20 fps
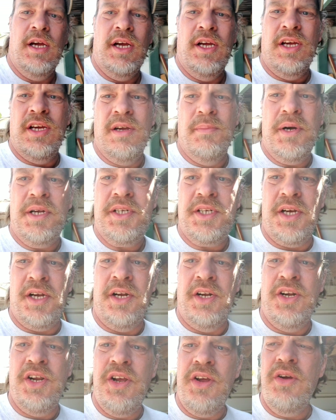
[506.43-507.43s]
You can put you
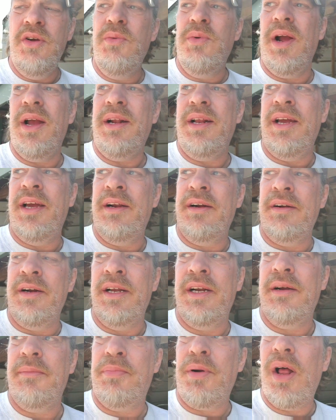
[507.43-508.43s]
a new radiator
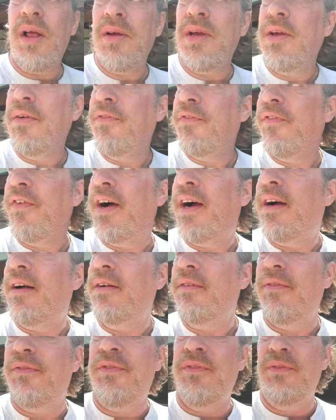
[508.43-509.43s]
in it, probably
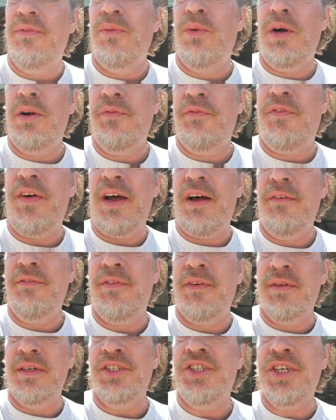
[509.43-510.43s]
found
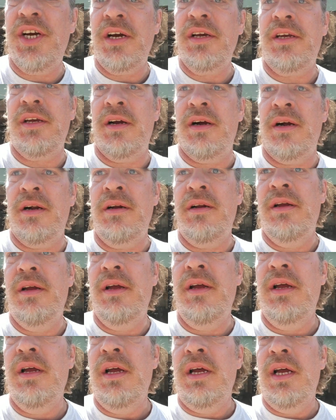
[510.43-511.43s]
from the junkyard,
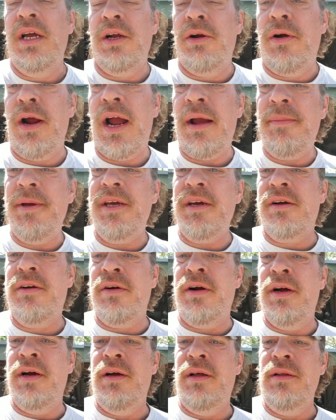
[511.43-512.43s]
grab you a
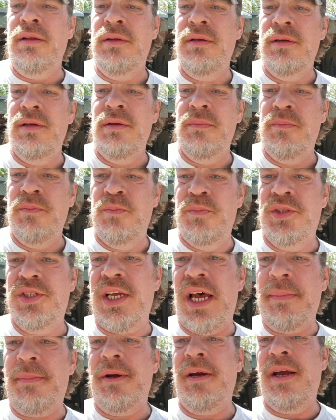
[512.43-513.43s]
grill,
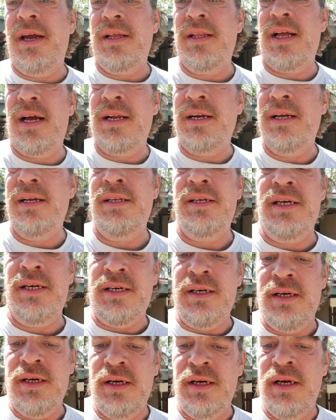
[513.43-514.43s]
slap your headlight in
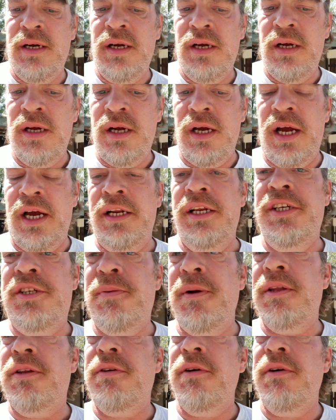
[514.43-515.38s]
there, and you spend